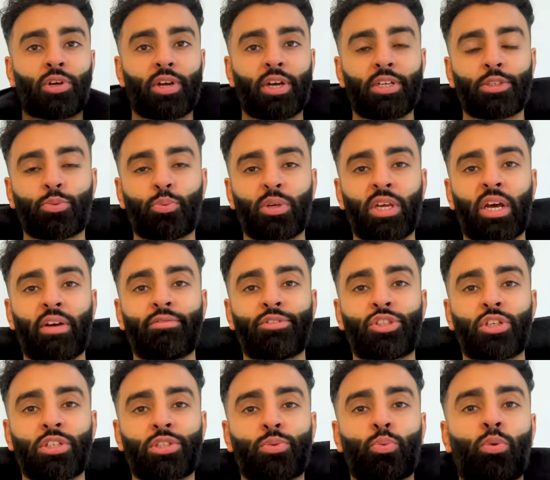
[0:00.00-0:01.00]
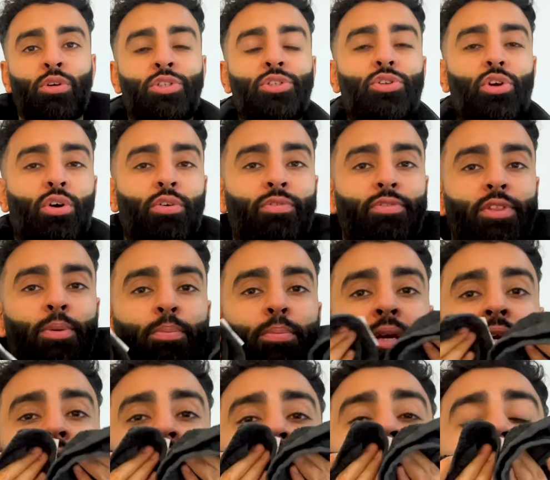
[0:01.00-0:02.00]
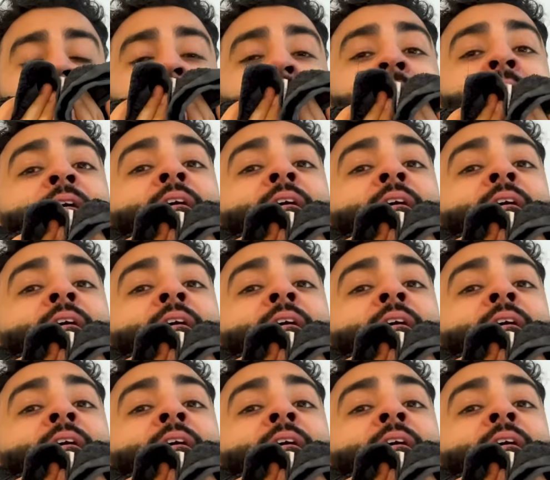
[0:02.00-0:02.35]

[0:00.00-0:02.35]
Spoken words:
guys, we have just washed off the beard dye.